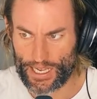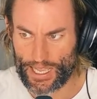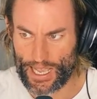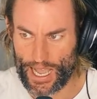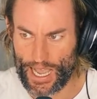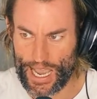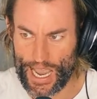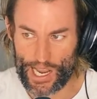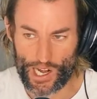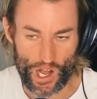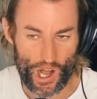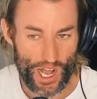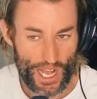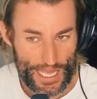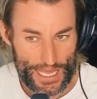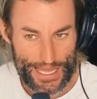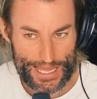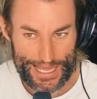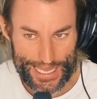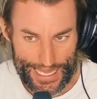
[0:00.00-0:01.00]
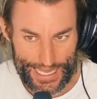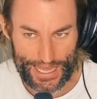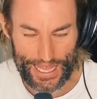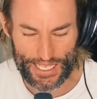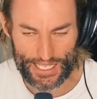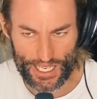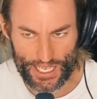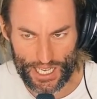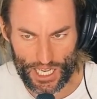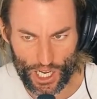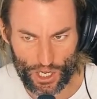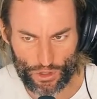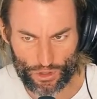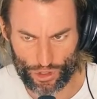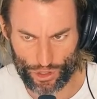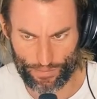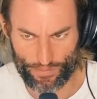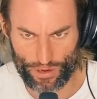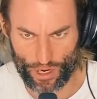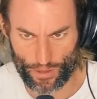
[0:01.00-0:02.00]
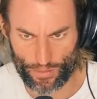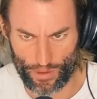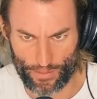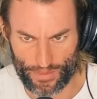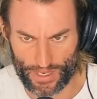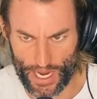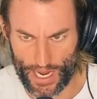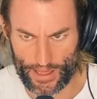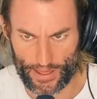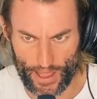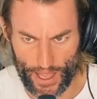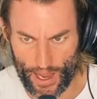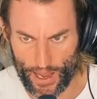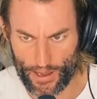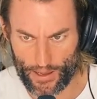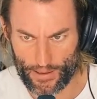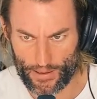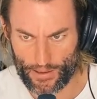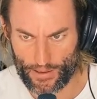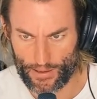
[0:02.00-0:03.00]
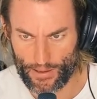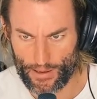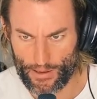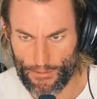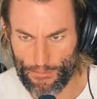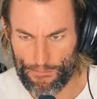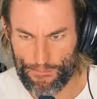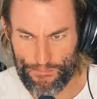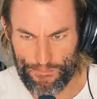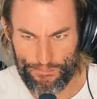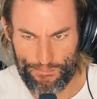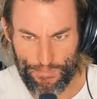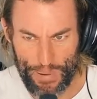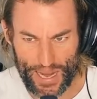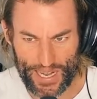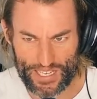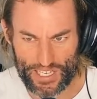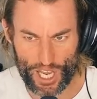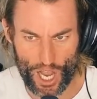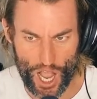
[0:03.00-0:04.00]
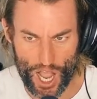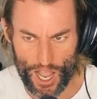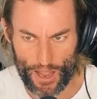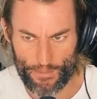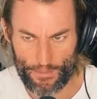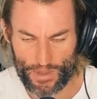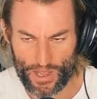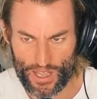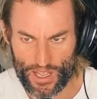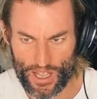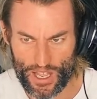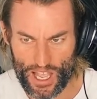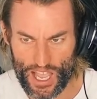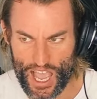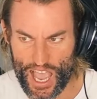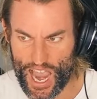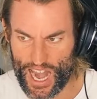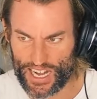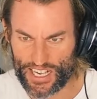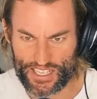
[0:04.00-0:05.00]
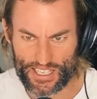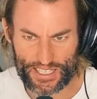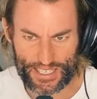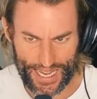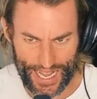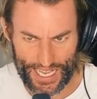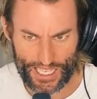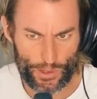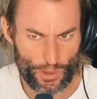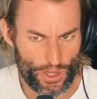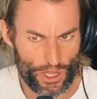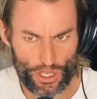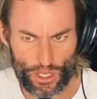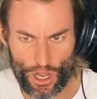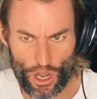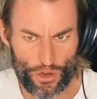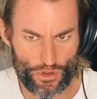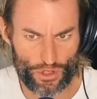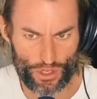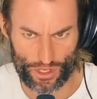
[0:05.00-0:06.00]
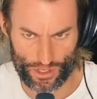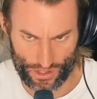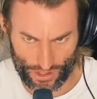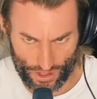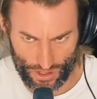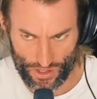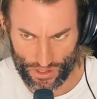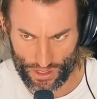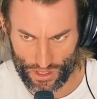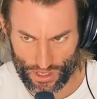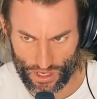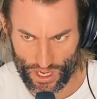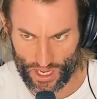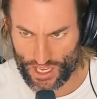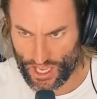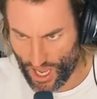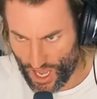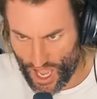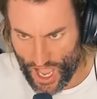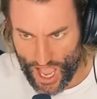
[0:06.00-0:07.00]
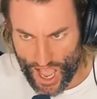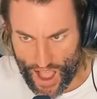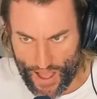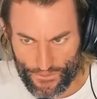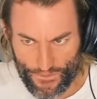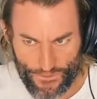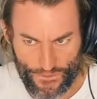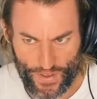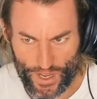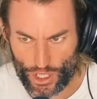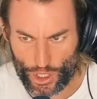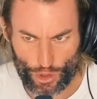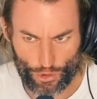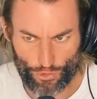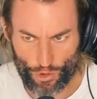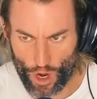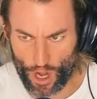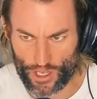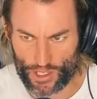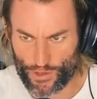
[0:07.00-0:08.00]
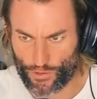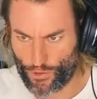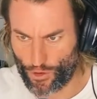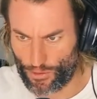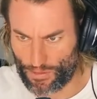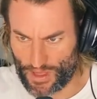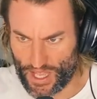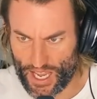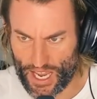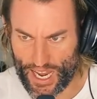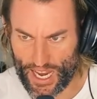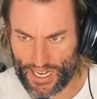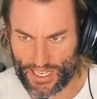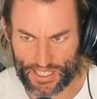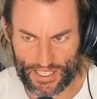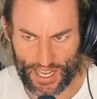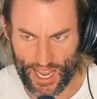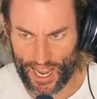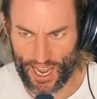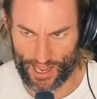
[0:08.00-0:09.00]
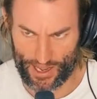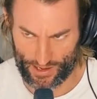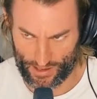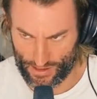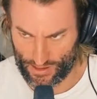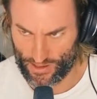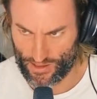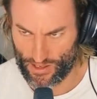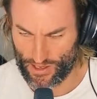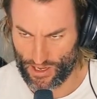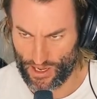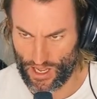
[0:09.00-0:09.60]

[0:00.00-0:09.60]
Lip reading: okay? And I think there's a culture problem down there, big time. And it starts with the coaches, okay? A fish rots from the head down.